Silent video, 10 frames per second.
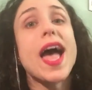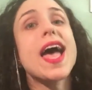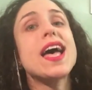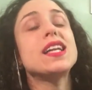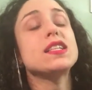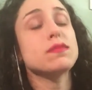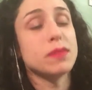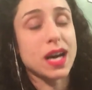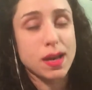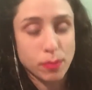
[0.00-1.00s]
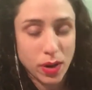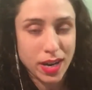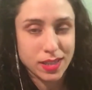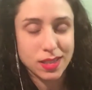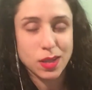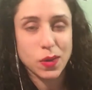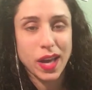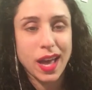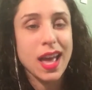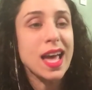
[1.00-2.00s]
and my price, okay?